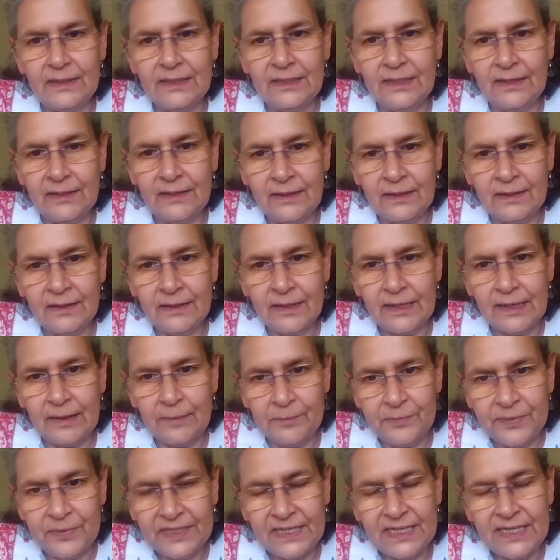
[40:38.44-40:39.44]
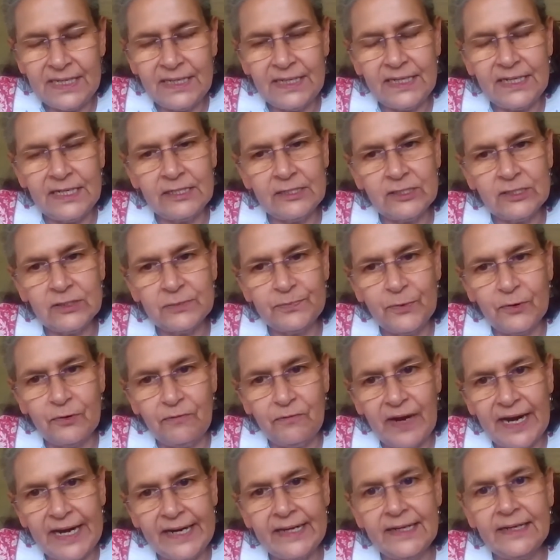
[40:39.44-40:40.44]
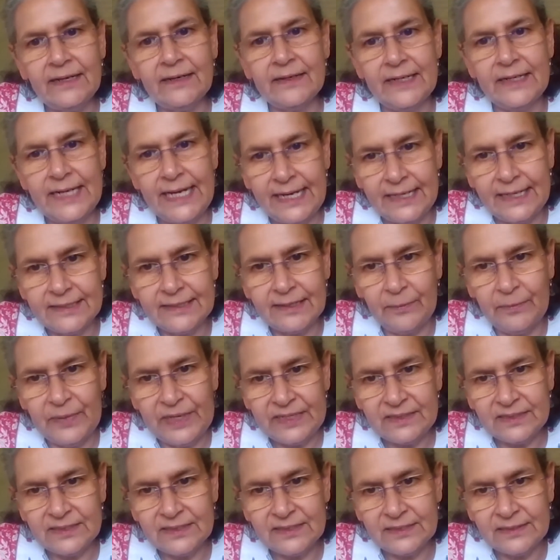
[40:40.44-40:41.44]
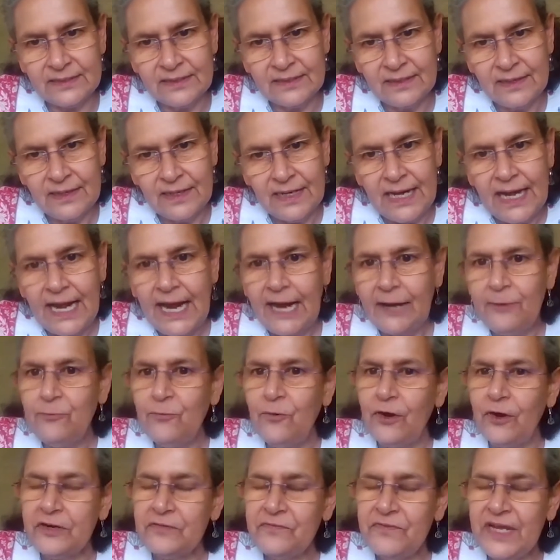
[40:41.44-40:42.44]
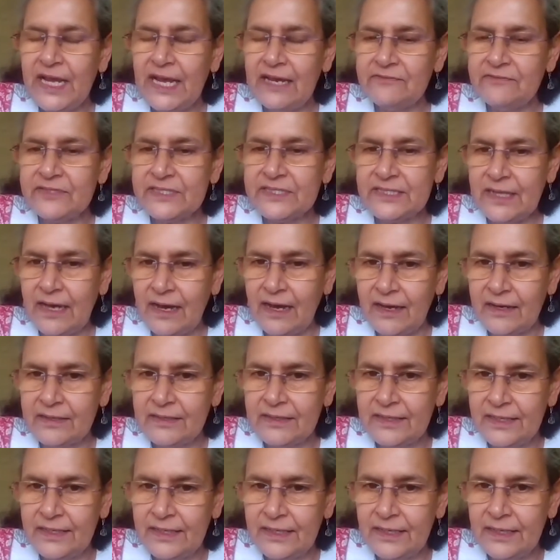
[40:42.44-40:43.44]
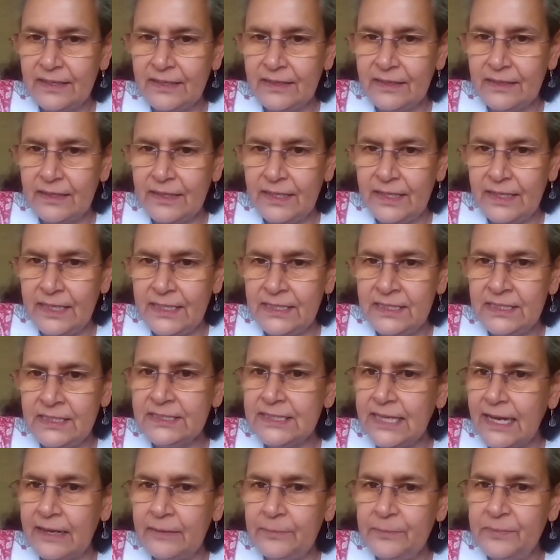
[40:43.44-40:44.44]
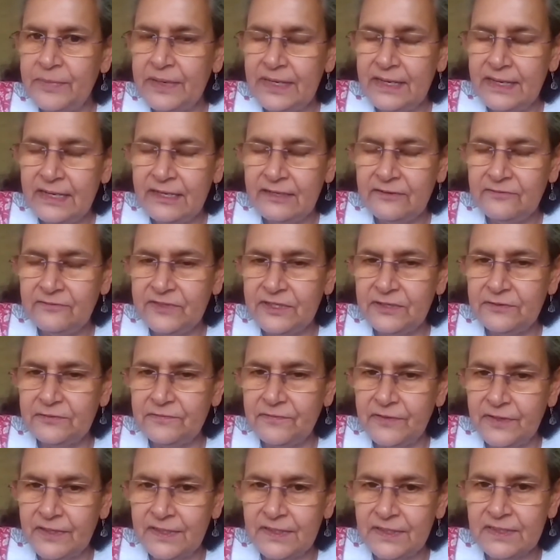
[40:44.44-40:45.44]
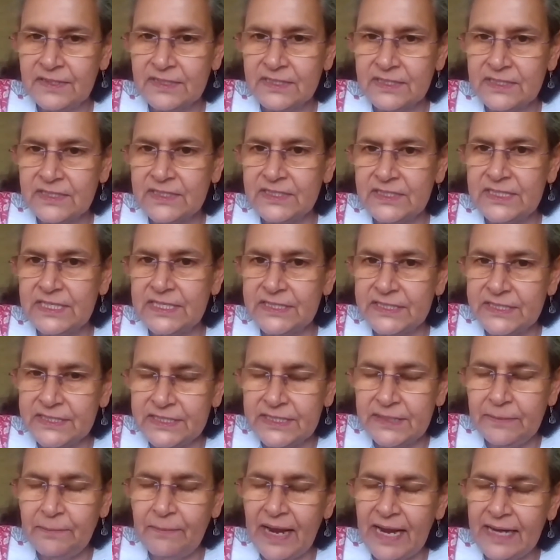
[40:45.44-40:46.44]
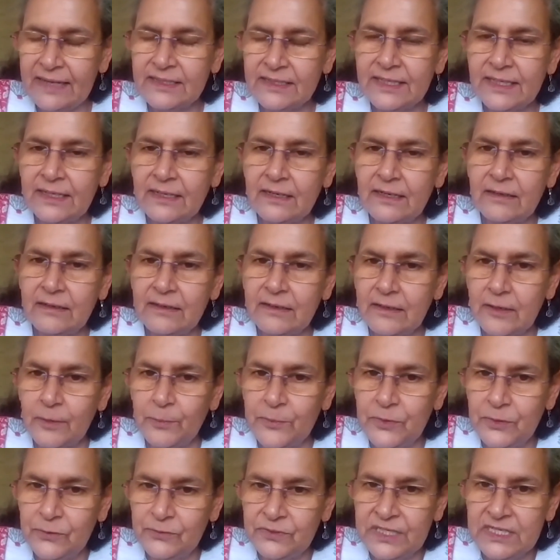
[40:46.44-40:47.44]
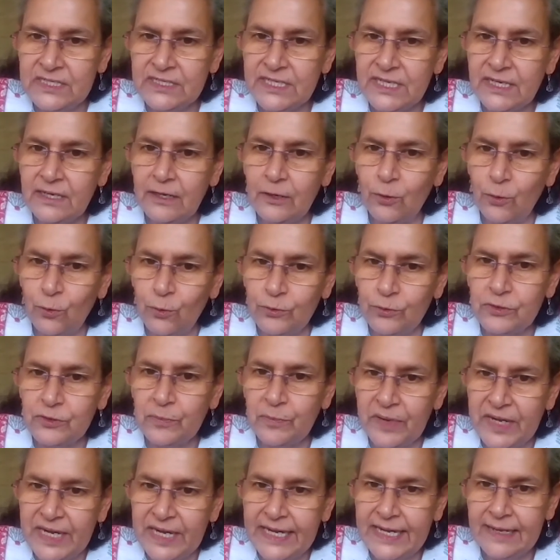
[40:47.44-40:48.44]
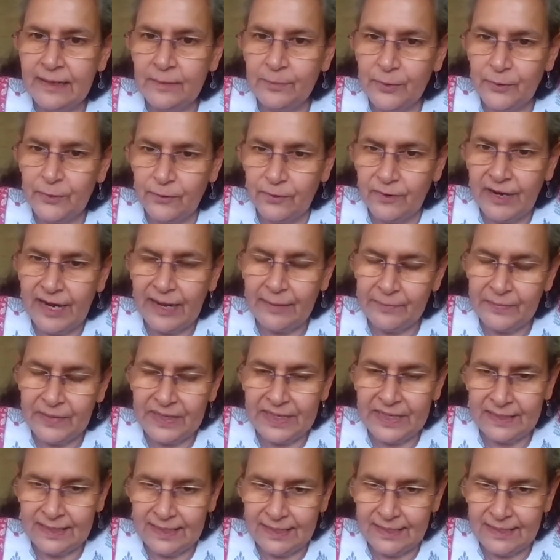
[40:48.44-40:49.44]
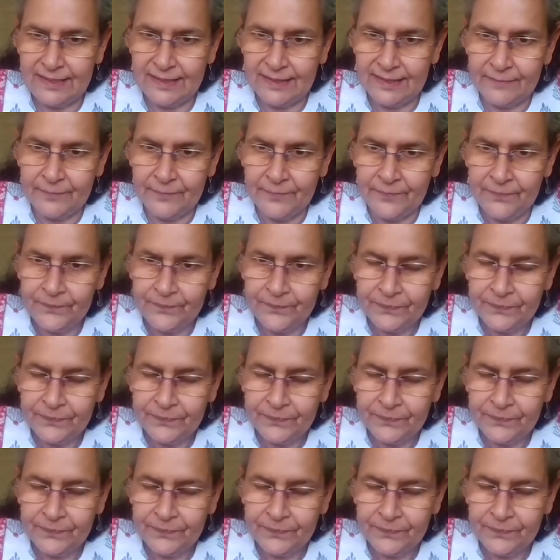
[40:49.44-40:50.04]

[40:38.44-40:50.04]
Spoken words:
the company is providing a database. And what we have started is, I believe, the first systematic community goat breeding program in India.